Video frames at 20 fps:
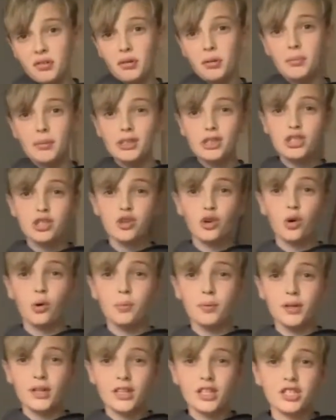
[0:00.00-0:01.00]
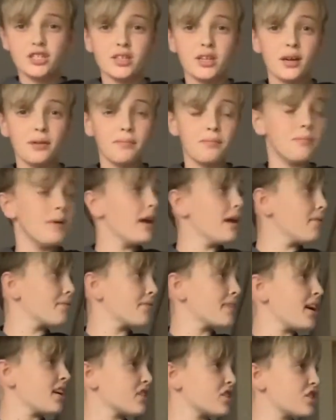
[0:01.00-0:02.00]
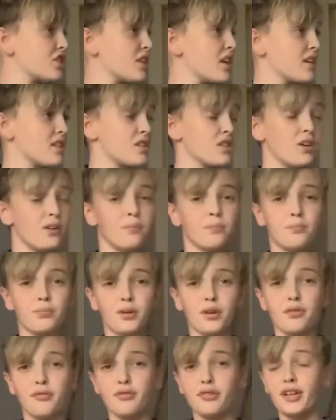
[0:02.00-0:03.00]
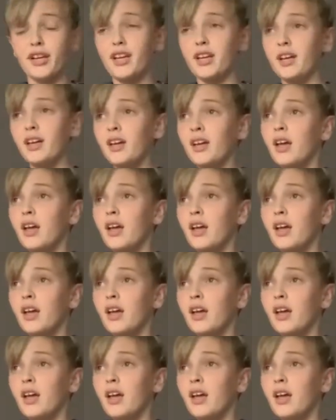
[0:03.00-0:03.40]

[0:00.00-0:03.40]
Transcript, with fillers: and my score prediction, I may have touched this on um, briefly.